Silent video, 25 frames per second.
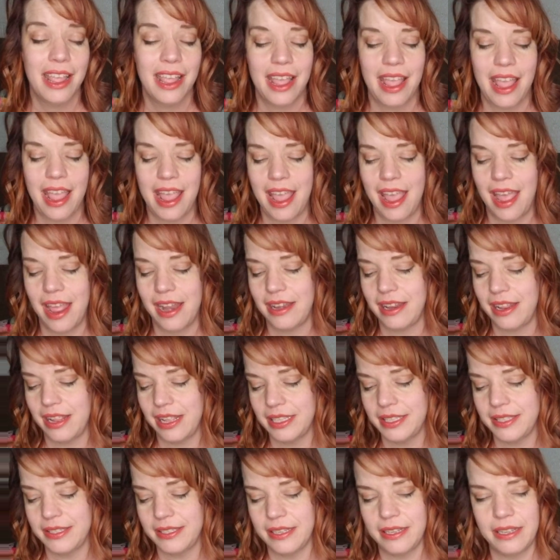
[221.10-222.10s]
and
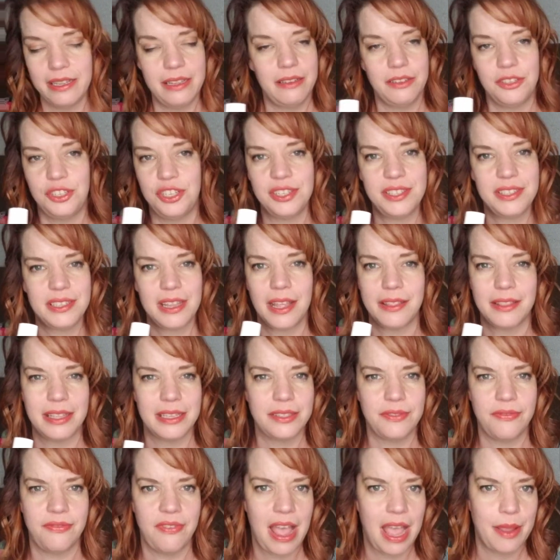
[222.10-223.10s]
it's just got
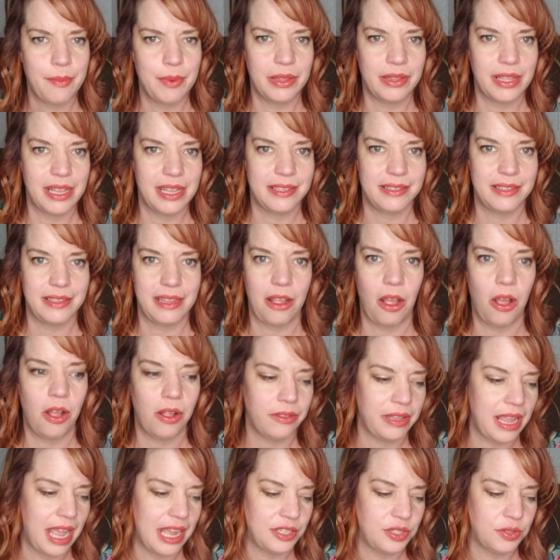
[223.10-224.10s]
this fabulous
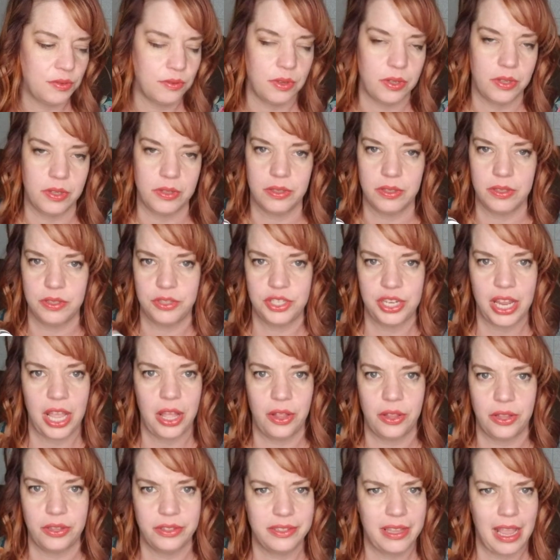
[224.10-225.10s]
all-natural
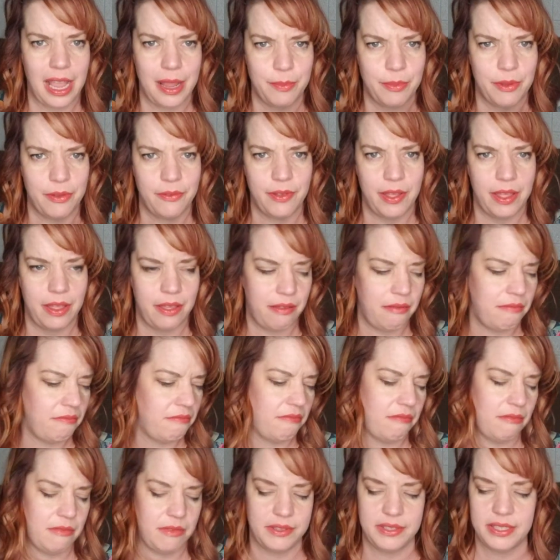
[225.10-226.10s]
gel type of a
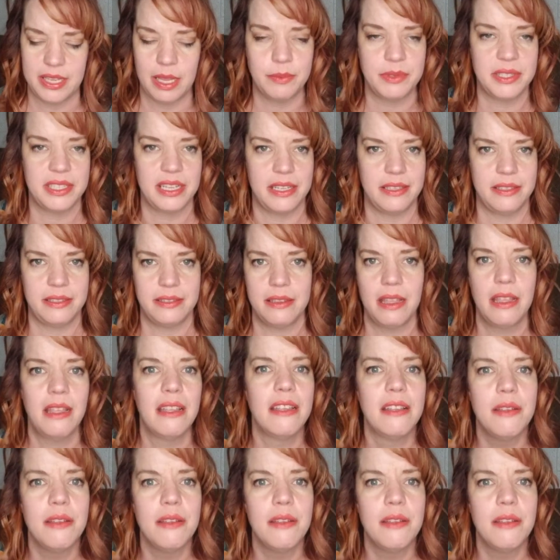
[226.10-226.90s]
substance.